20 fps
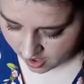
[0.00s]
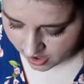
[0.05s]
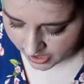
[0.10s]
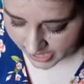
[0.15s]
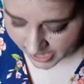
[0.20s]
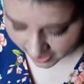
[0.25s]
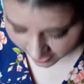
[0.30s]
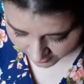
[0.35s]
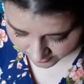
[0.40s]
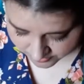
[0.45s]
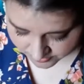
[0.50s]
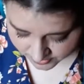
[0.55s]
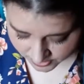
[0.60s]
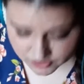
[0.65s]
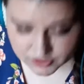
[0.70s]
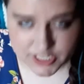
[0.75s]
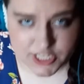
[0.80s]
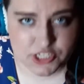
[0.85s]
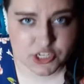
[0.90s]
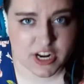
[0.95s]
I have
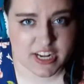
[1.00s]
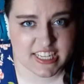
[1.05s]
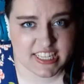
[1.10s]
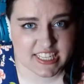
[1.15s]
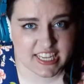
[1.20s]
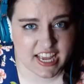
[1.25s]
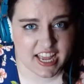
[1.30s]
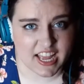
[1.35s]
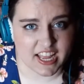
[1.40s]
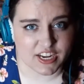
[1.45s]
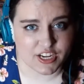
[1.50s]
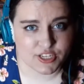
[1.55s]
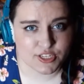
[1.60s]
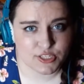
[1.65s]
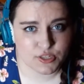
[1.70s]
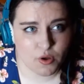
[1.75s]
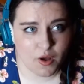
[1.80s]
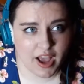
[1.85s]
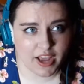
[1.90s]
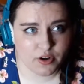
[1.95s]
fairly dry skin,
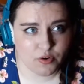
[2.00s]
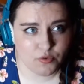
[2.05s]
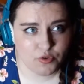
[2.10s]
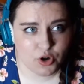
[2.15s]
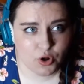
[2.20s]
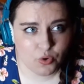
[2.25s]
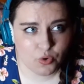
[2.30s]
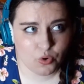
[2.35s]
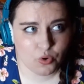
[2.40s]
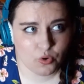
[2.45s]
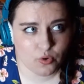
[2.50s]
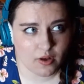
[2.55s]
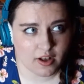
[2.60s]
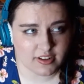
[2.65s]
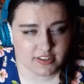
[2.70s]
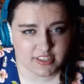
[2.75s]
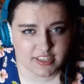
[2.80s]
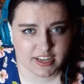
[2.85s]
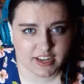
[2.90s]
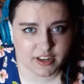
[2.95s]
so I don't know who
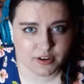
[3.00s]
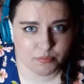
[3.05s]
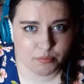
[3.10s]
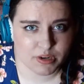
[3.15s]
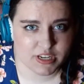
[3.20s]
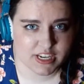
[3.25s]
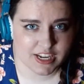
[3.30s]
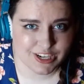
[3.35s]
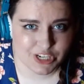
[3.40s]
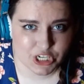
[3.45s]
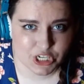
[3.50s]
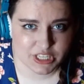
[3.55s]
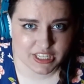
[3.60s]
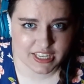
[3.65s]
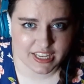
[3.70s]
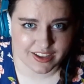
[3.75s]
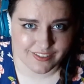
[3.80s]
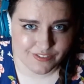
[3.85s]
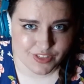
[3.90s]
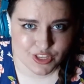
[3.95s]
else I could potentially
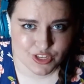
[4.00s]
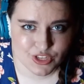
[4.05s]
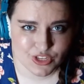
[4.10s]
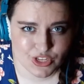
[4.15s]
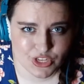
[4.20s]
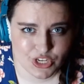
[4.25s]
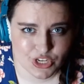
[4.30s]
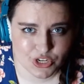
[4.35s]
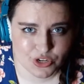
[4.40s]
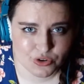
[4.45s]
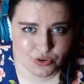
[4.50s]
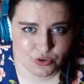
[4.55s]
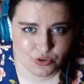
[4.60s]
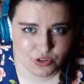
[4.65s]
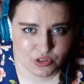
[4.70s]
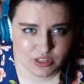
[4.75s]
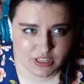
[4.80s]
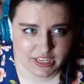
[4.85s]
give this to,